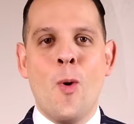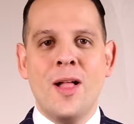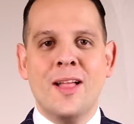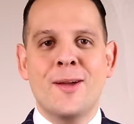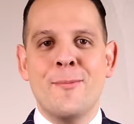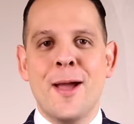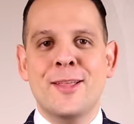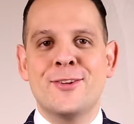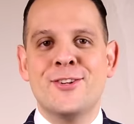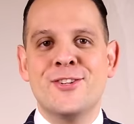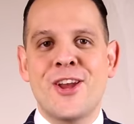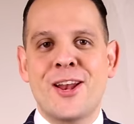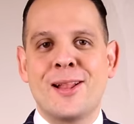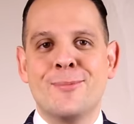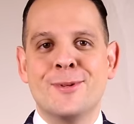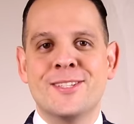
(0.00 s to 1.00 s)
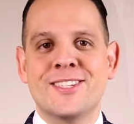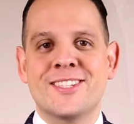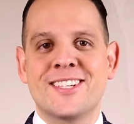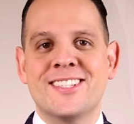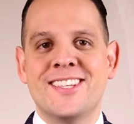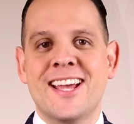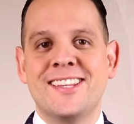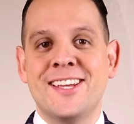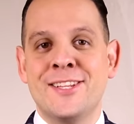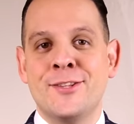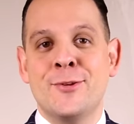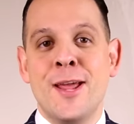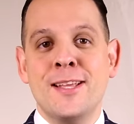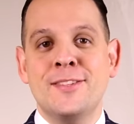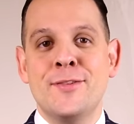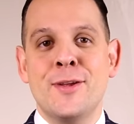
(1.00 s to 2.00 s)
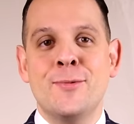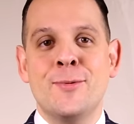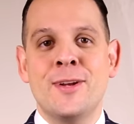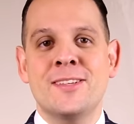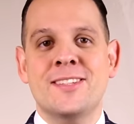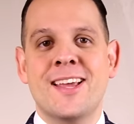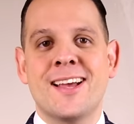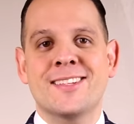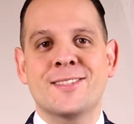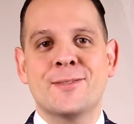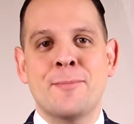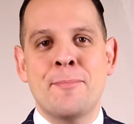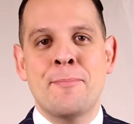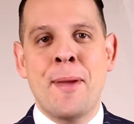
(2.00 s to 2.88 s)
Welcome back to the Gentleman's Gazette. In today's video, we discuss